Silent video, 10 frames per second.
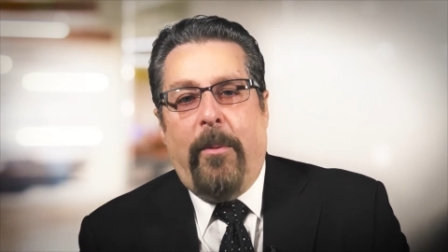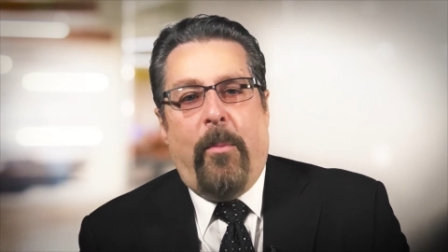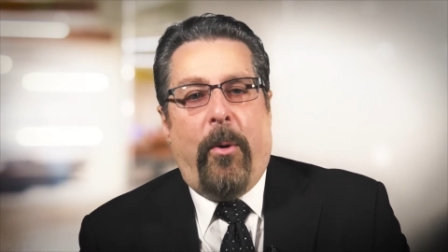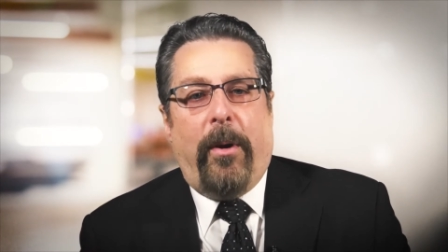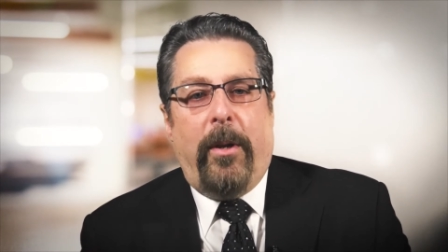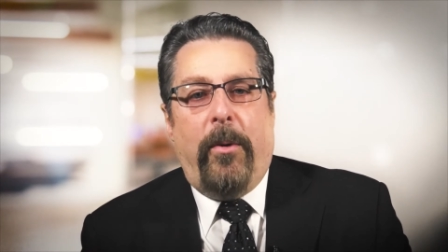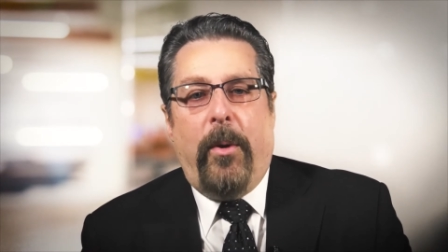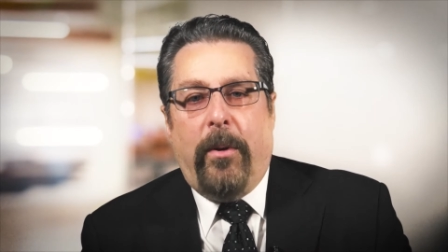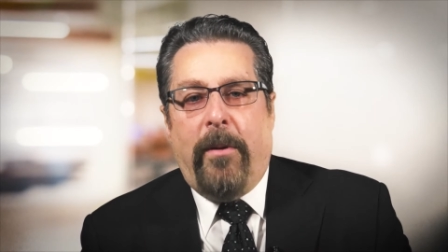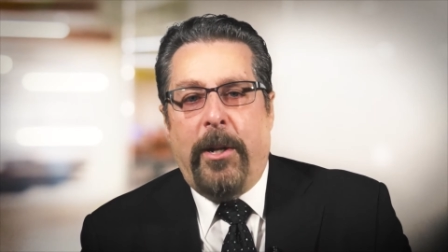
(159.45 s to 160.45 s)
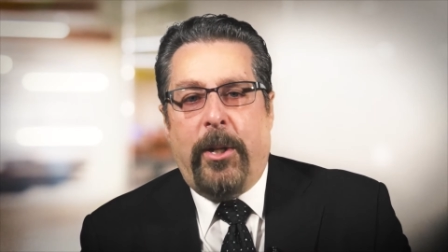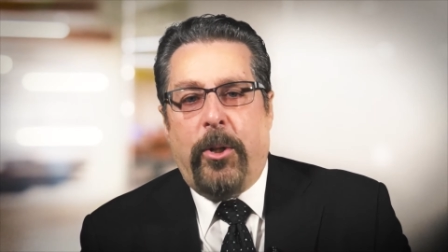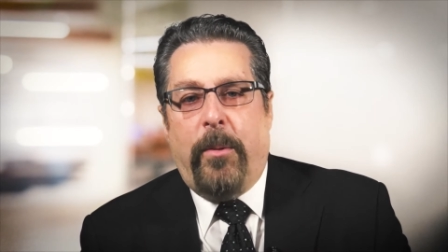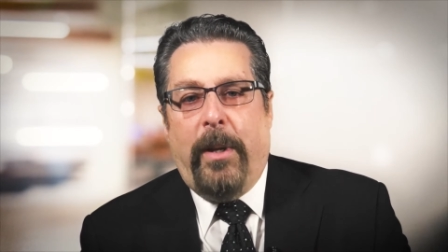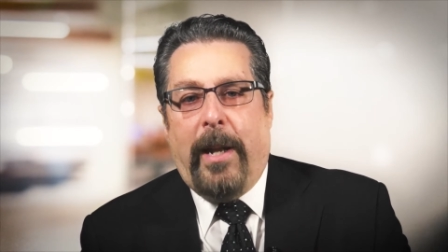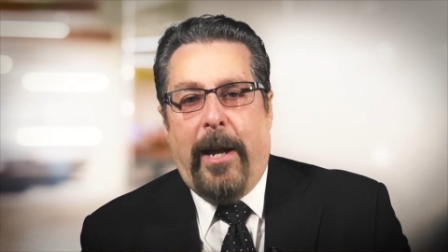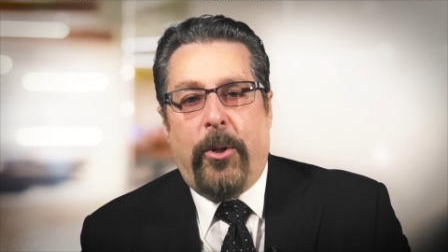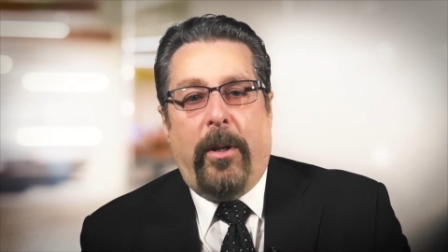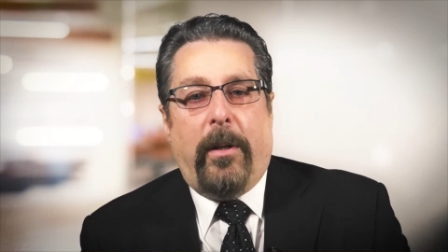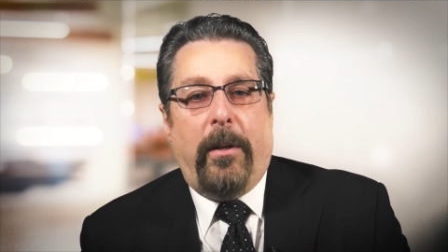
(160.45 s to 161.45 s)
the more you utilize
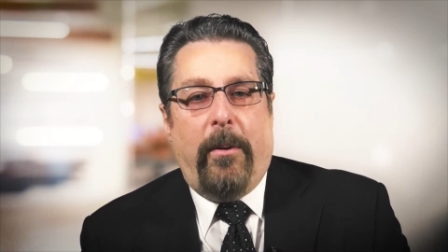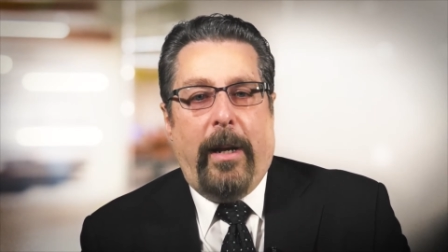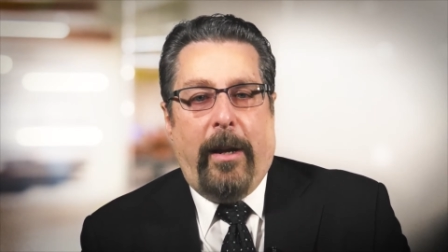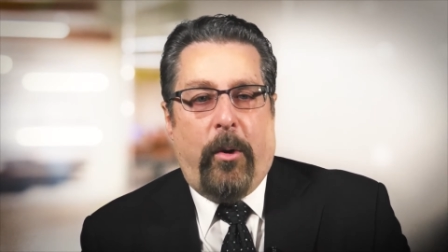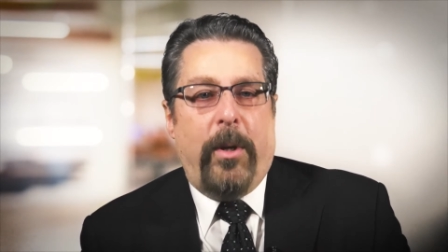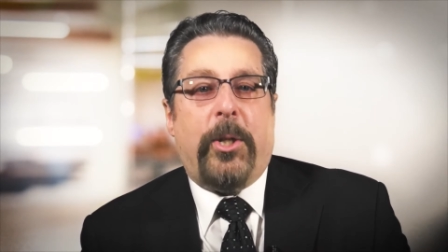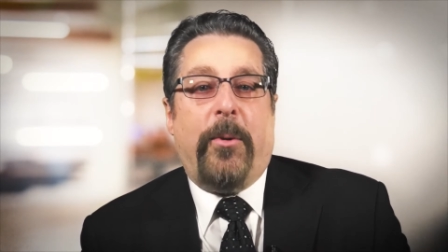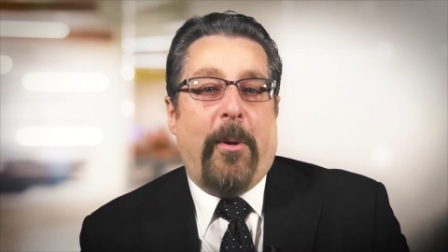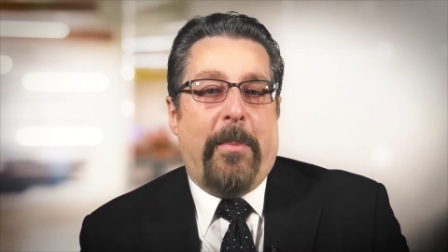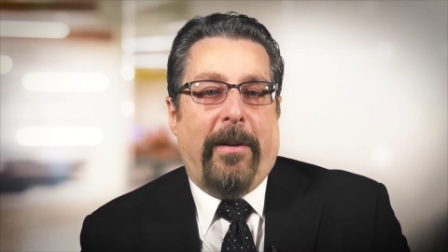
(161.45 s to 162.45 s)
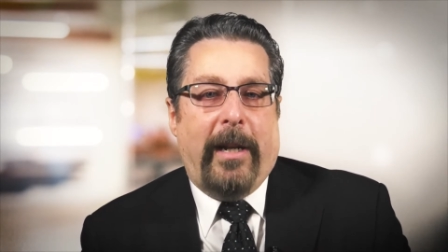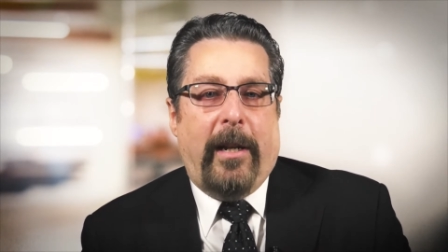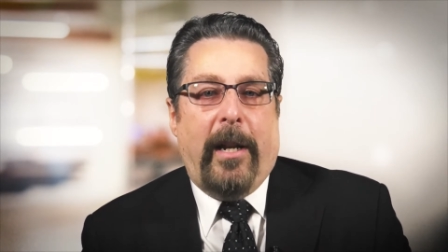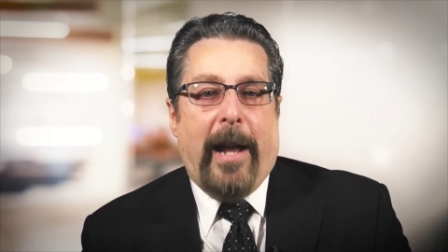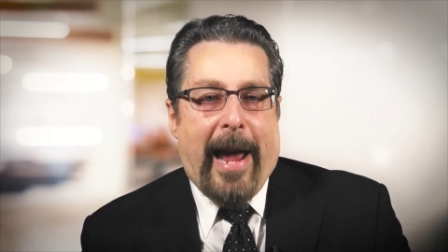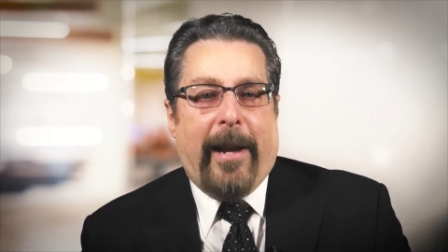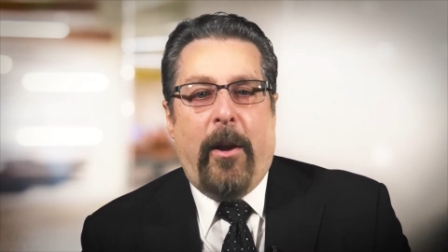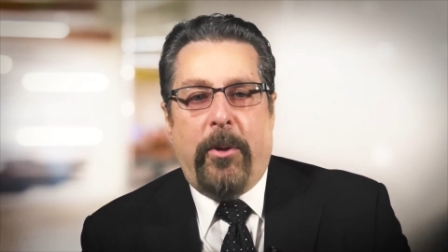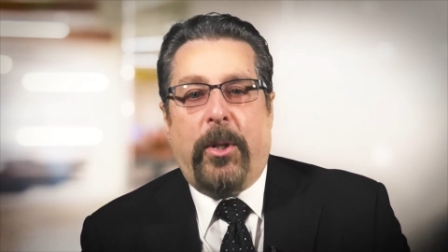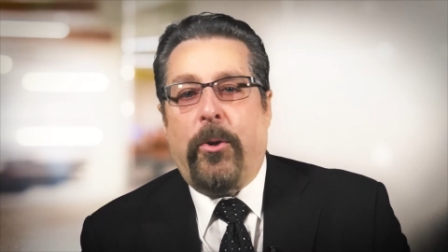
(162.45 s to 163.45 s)
instrumentation to increase your ability to
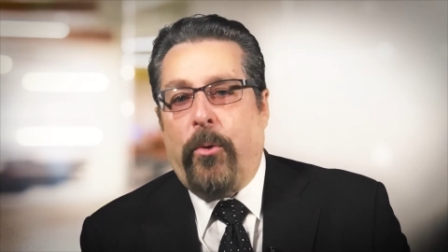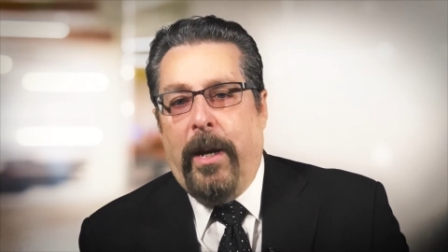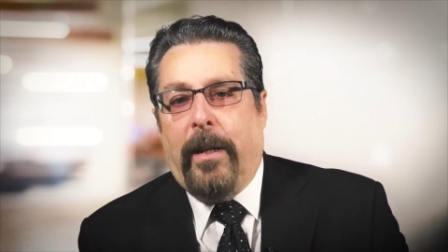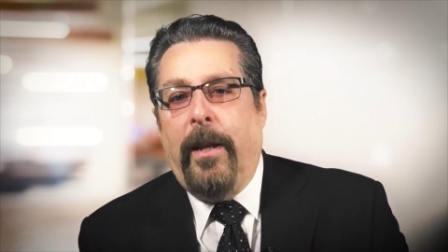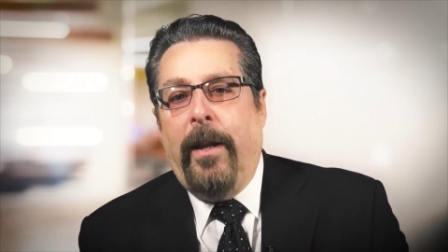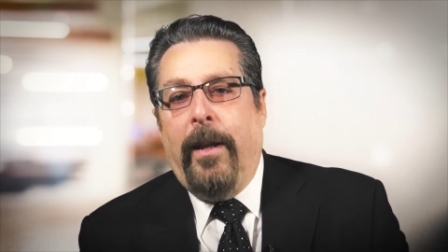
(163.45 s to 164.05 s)
diagnose and treat